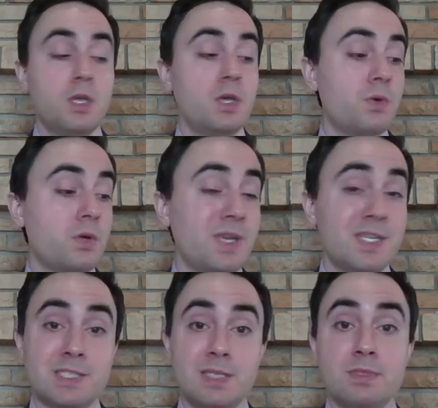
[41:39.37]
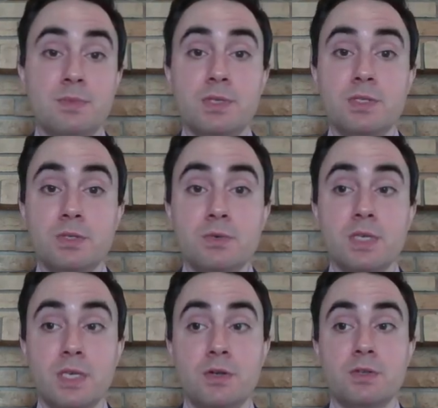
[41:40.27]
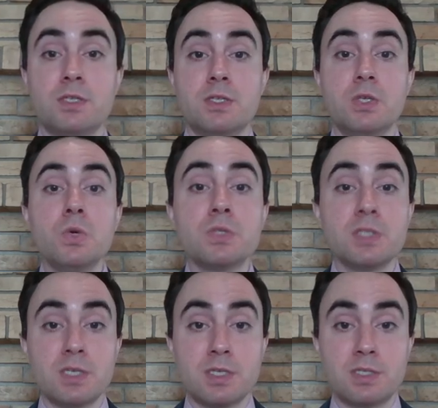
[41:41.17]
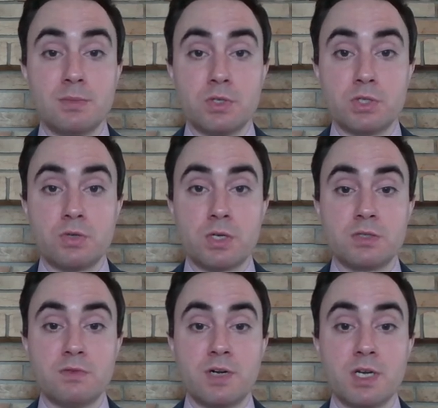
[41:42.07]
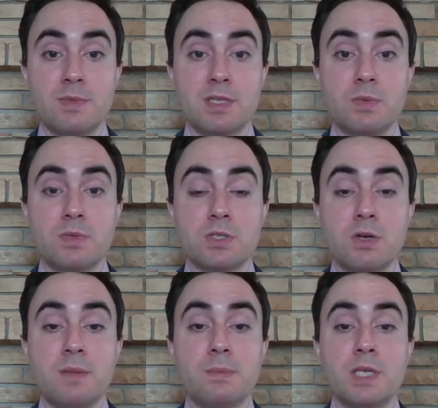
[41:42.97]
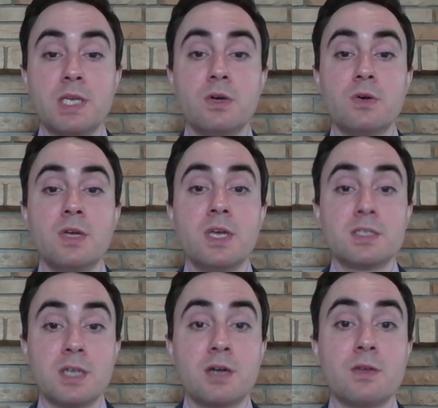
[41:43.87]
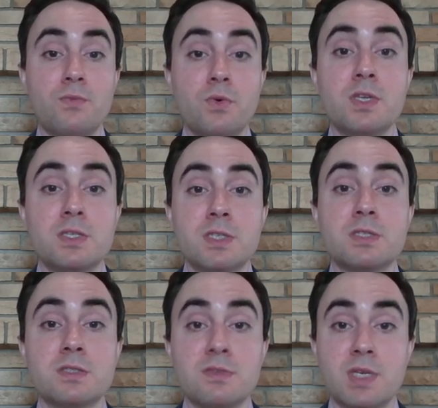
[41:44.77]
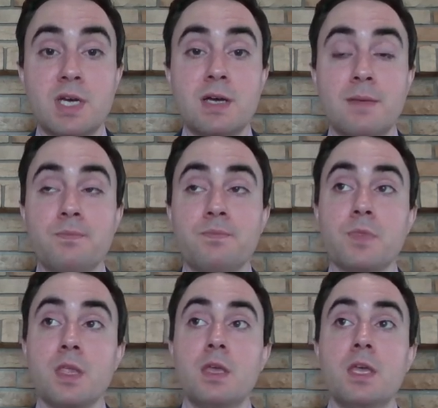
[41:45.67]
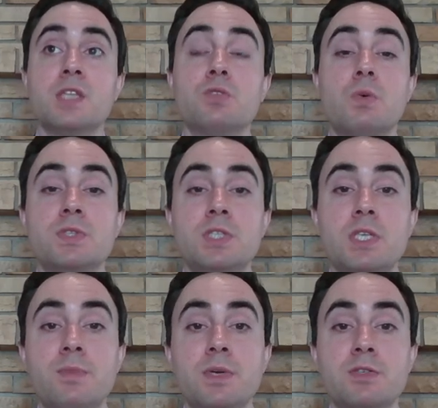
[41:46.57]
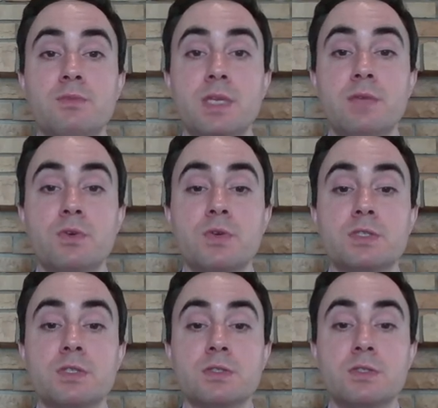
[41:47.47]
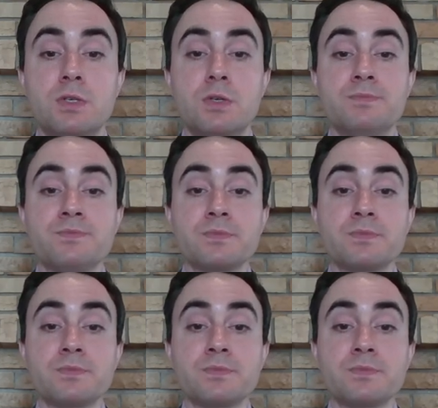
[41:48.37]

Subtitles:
What Aquinas seems to be doing here is that using a similar structure of argument that we saw in Plato to argue for the existence of God. And so what we see a bunch of medieval Christians do